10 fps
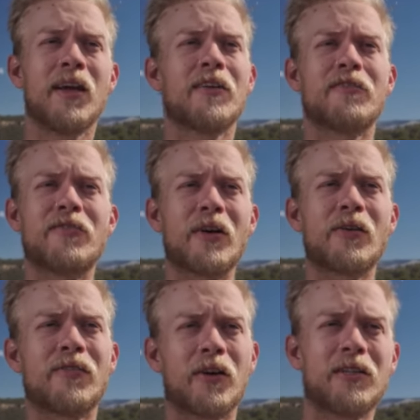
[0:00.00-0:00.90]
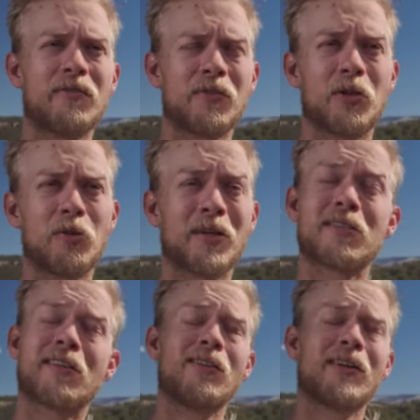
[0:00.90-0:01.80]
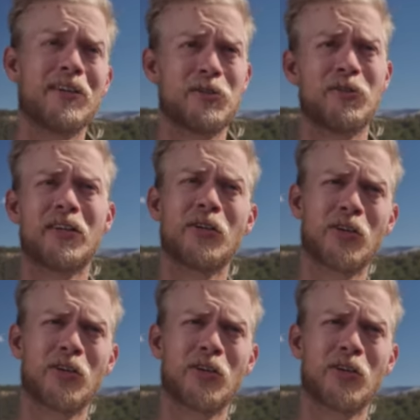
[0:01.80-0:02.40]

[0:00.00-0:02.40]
very, very difficult because they look at you like you're